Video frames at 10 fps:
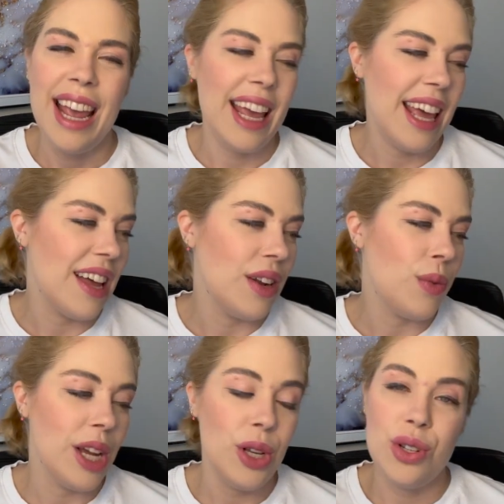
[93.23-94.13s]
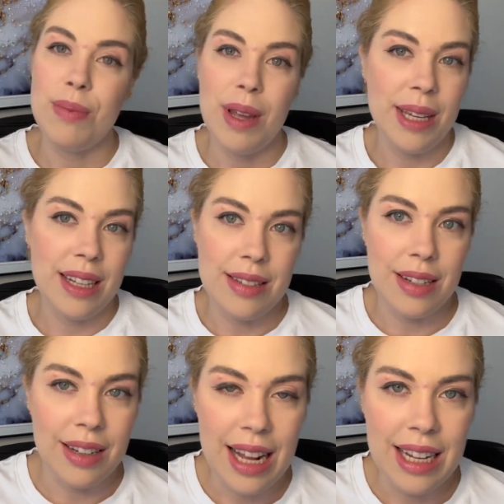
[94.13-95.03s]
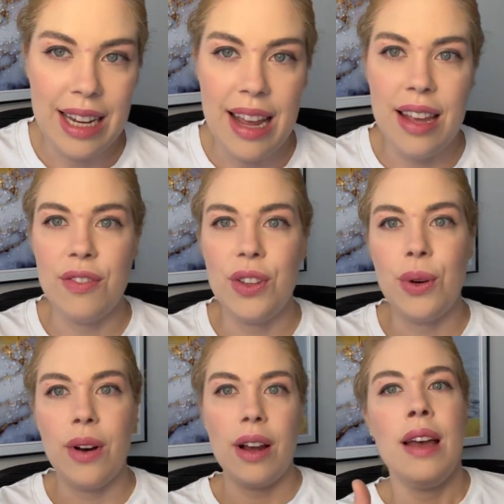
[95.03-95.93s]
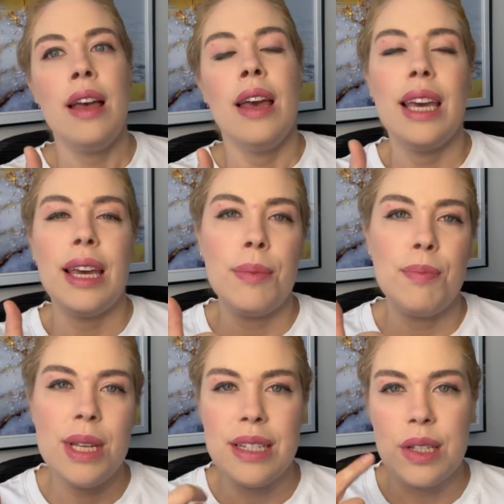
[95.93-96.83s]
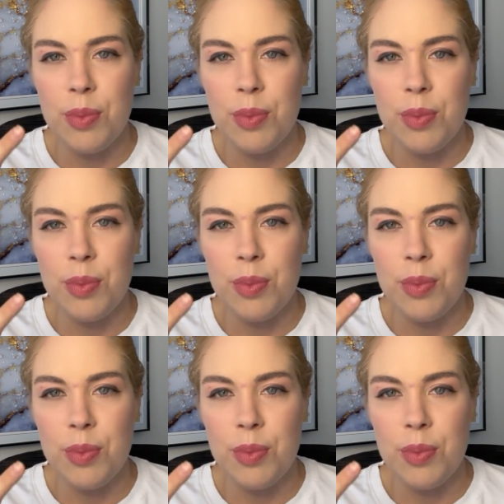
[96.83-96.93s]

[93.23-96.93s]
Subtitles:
and why you should maybe consider getting it if you are a business,